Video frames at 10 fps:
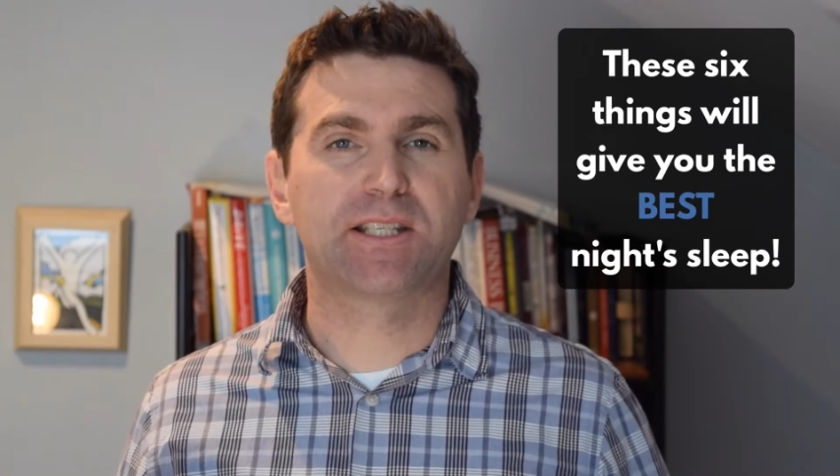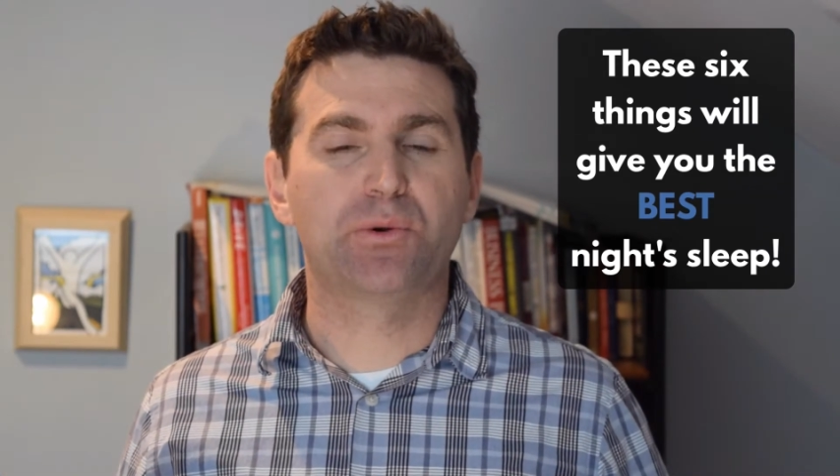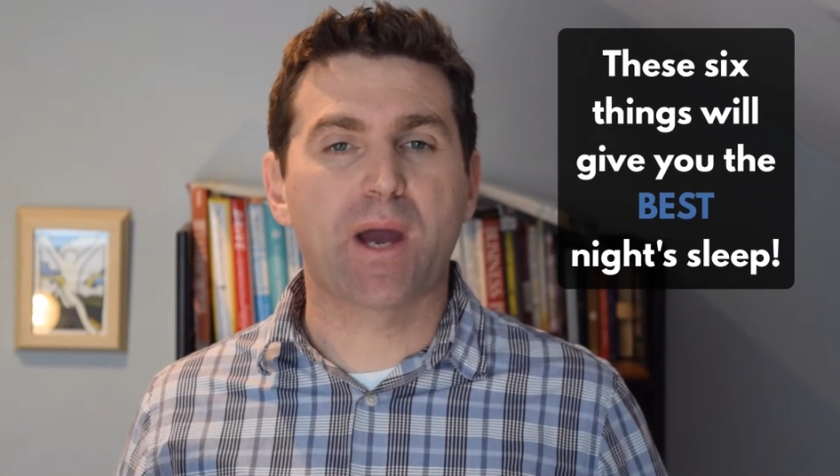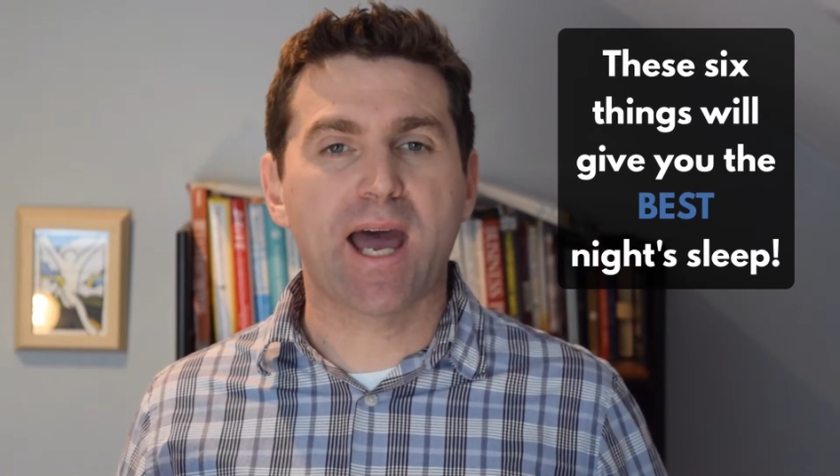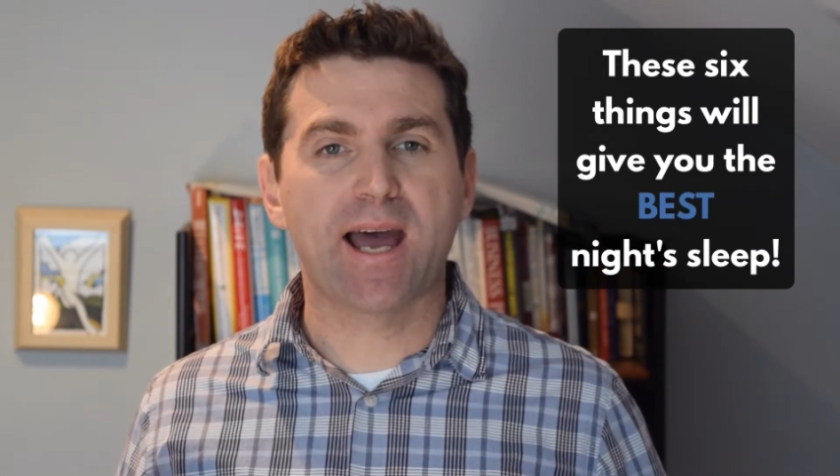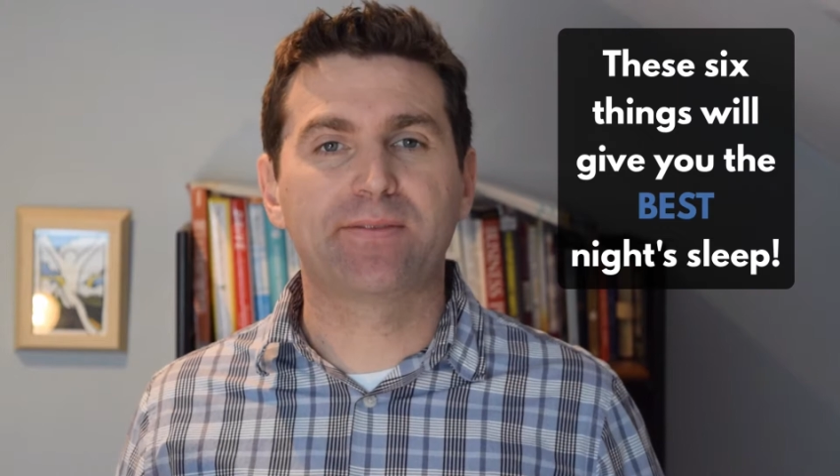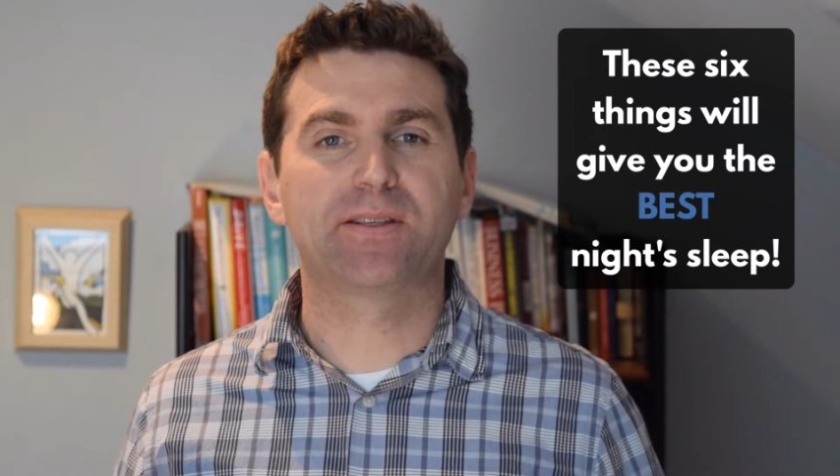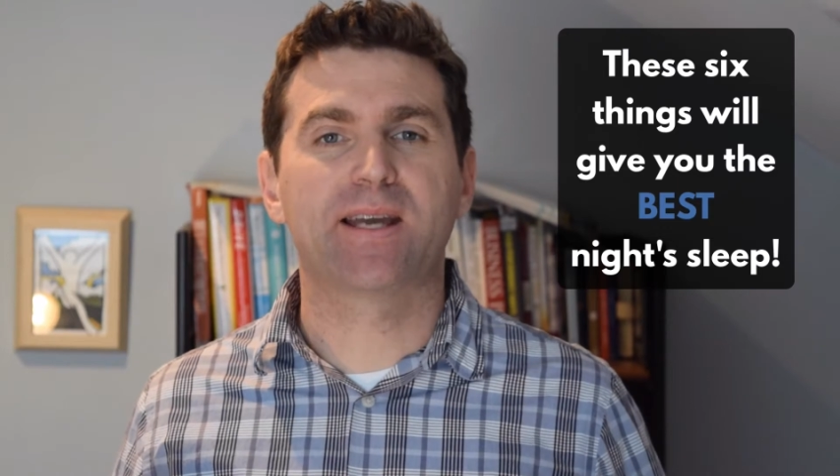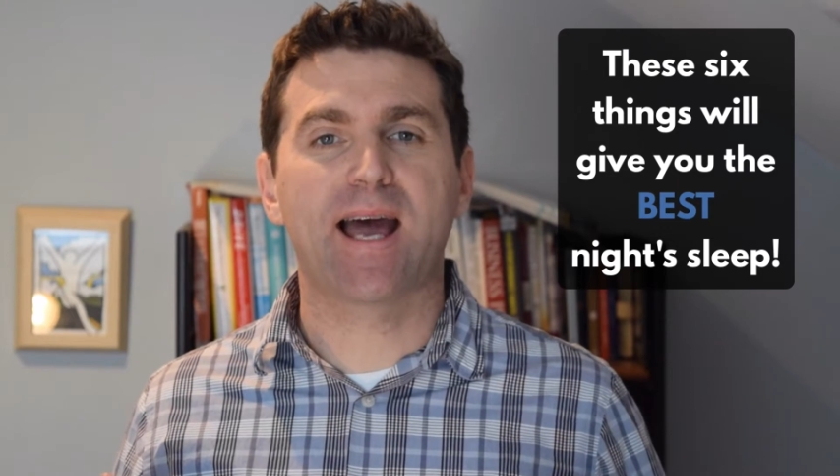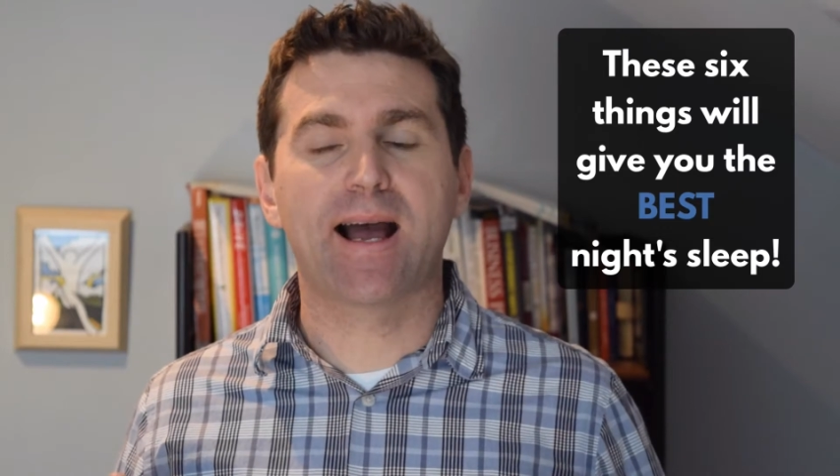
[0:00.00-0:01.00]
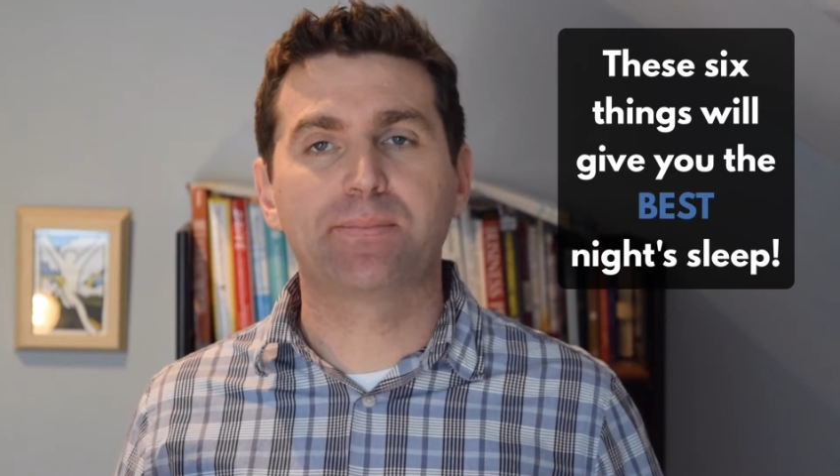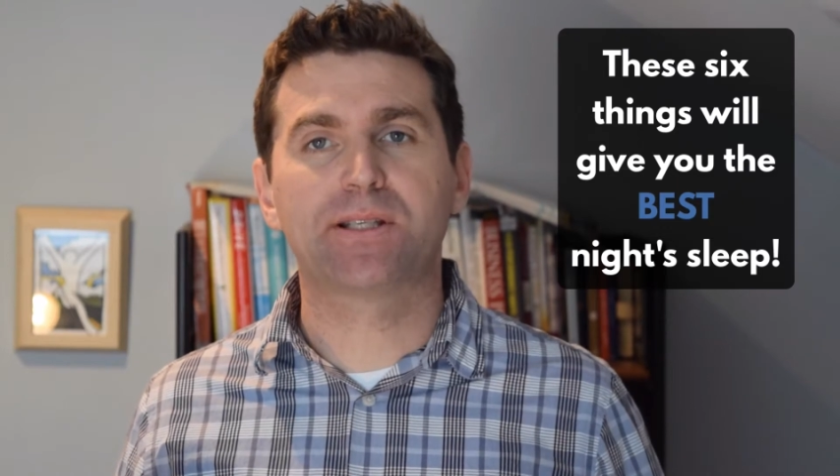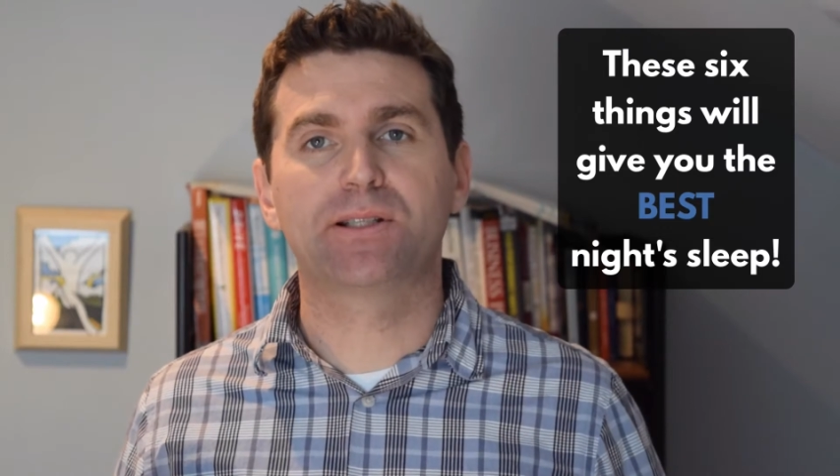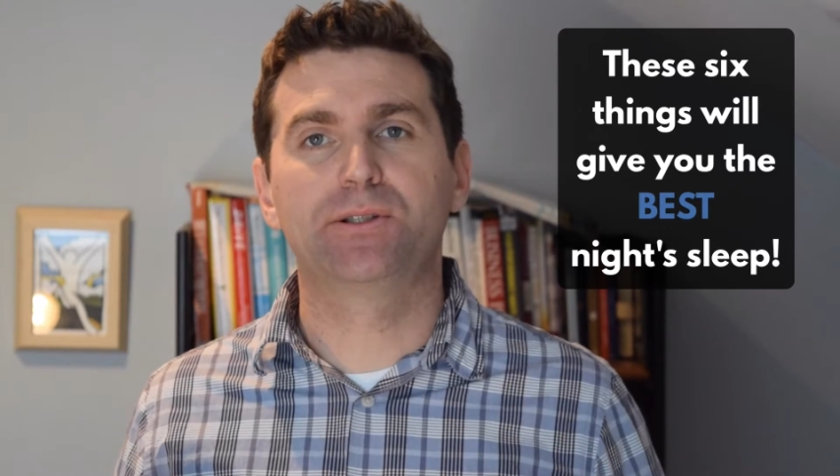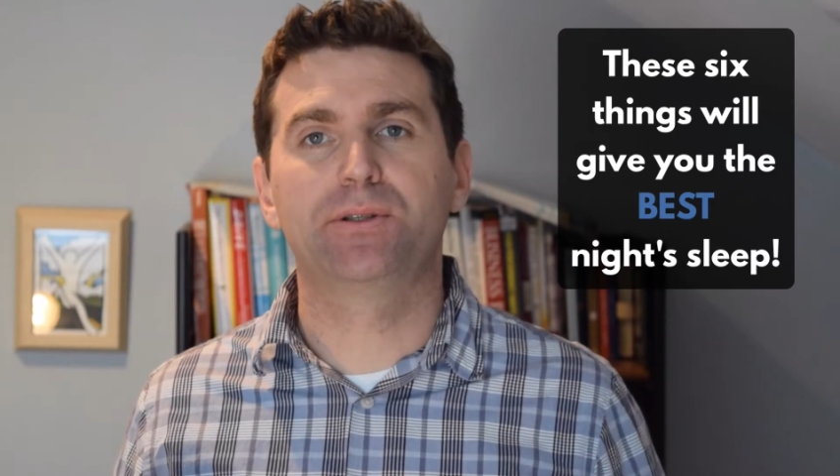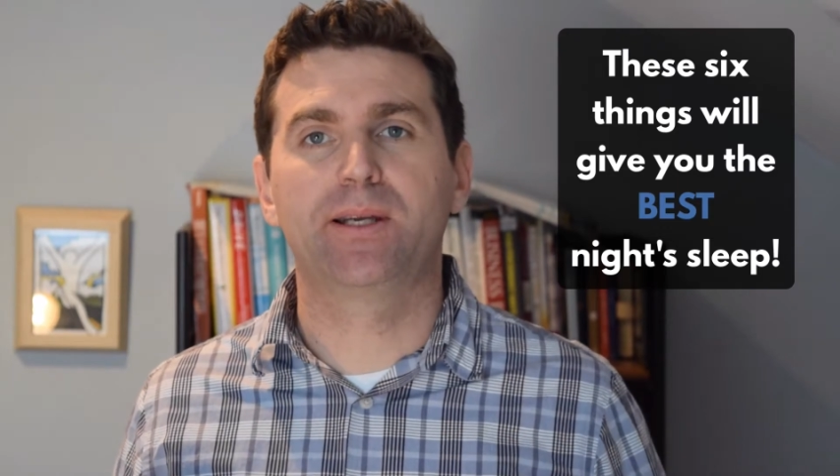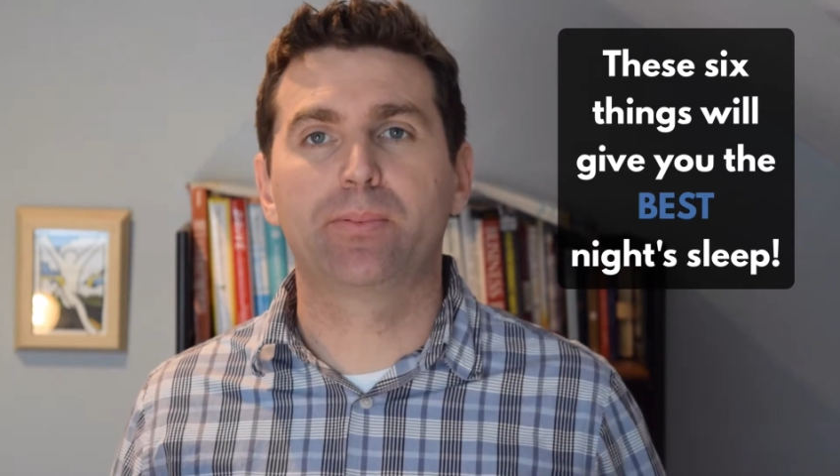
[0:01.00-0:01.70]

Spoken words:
you have to absolutely